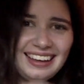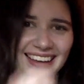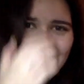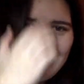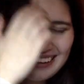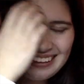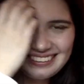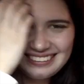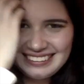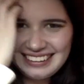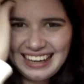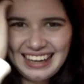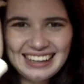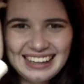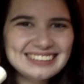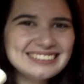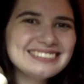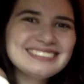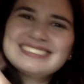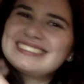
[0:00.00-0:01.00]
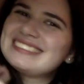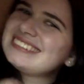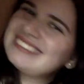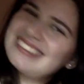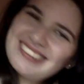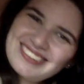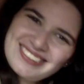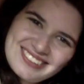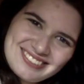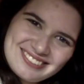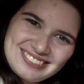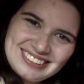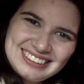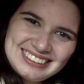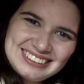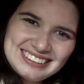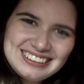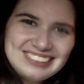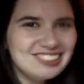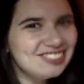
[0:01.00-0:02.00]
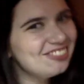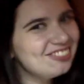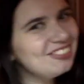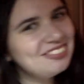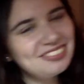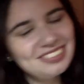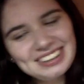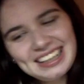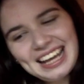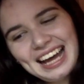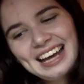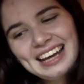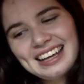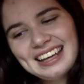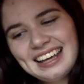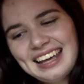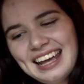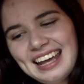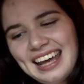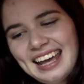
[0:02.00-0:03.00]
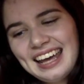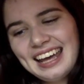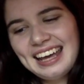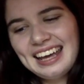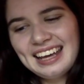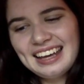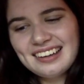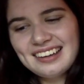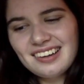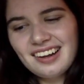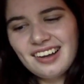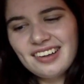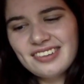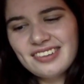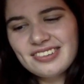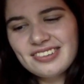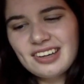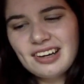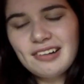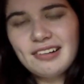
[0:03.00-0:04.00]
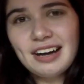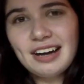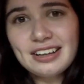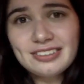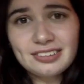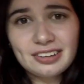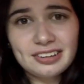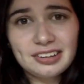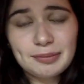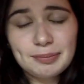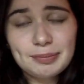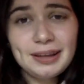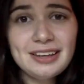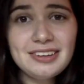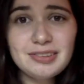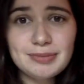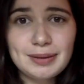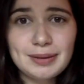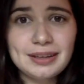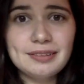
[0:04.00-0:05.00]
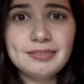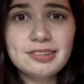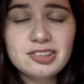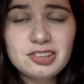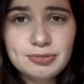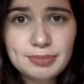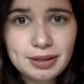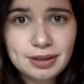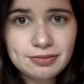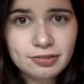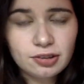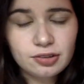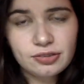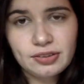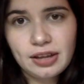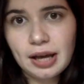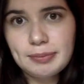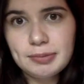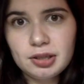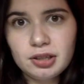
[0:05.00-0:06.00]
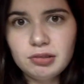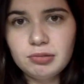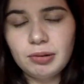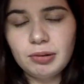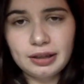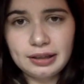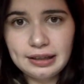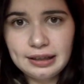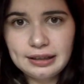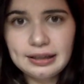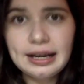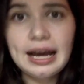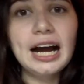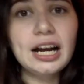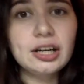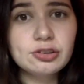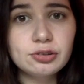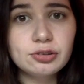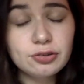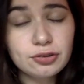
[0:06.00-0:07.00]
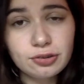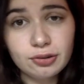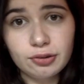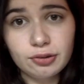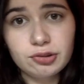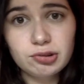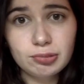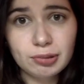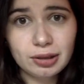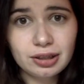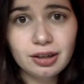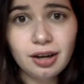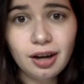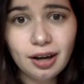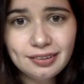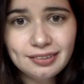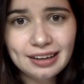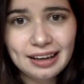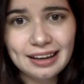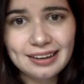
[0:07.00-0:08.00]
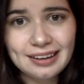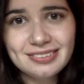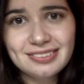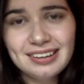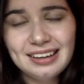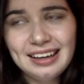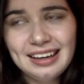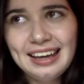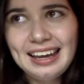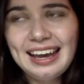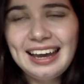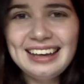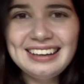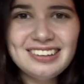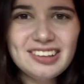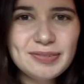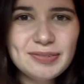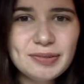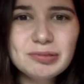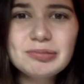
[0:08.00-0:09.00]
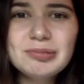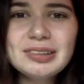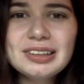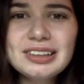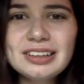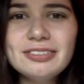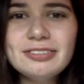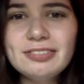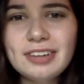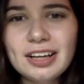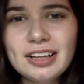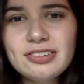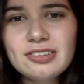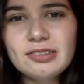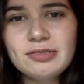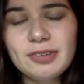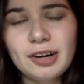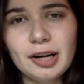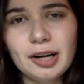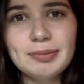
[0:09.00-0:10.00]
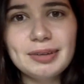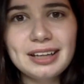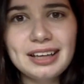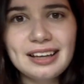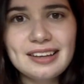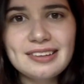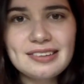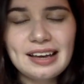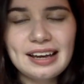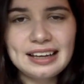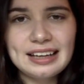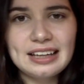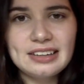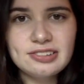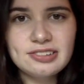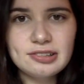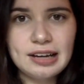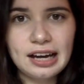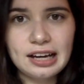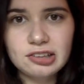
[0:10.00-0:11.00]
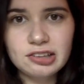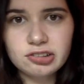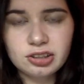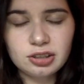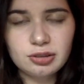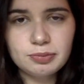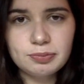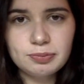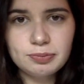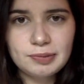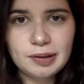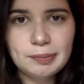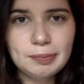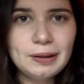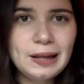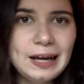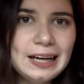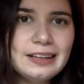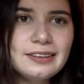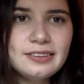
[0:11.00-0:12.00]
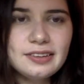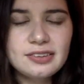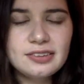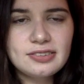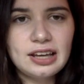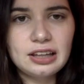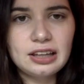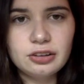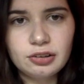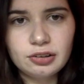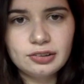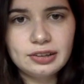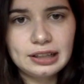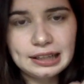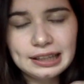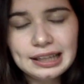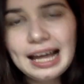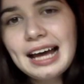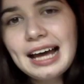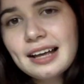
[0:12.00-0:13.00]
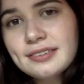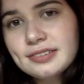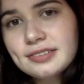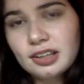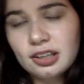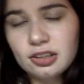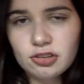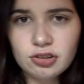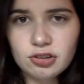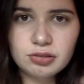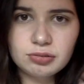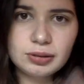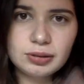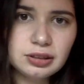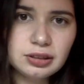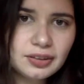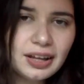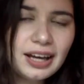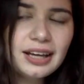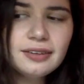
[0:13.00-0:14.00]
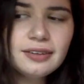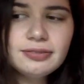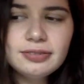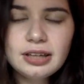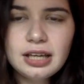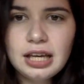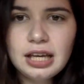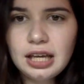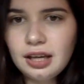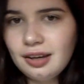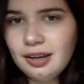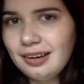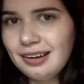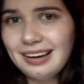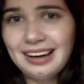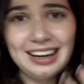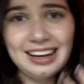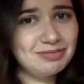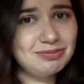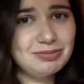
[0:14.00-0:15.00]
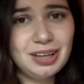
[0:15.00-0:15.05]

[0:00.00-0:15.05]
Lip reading: And yeah, it was just really cool for that. And also, I started placement, which is my first time, working in actual social work context. And it's been really fun so far because I get to actually apply the things I learned in class into the real life. I'm